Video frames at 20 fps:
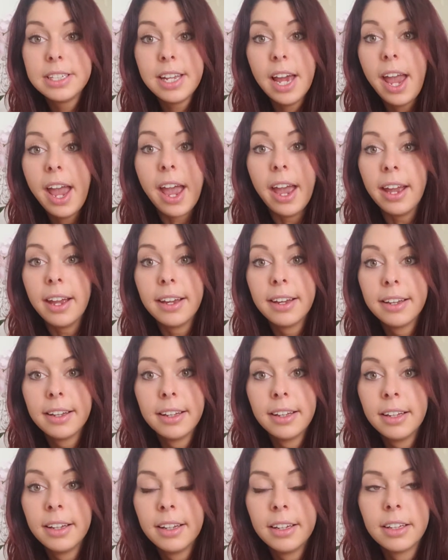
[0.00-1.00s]
day.
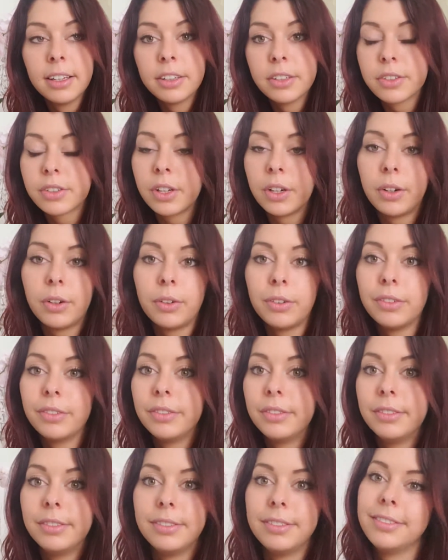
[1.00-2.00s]
So
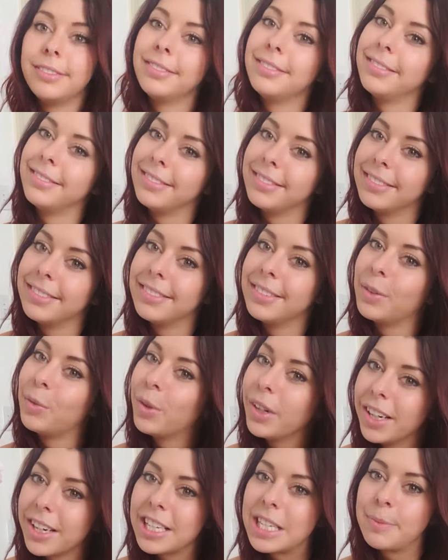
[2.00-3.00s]

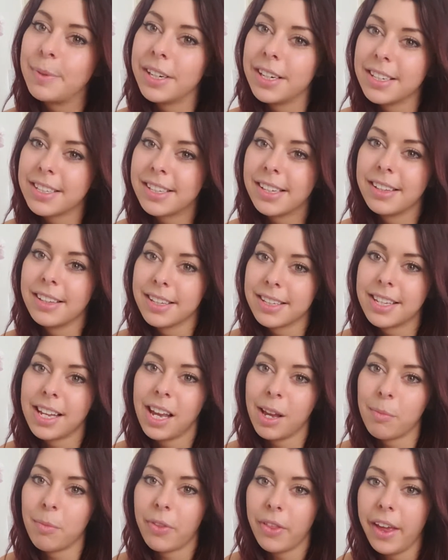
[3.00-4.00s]
we're experiencing the
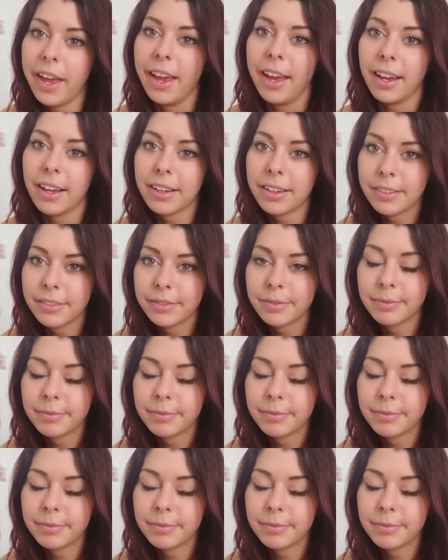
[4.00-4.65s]
same thing.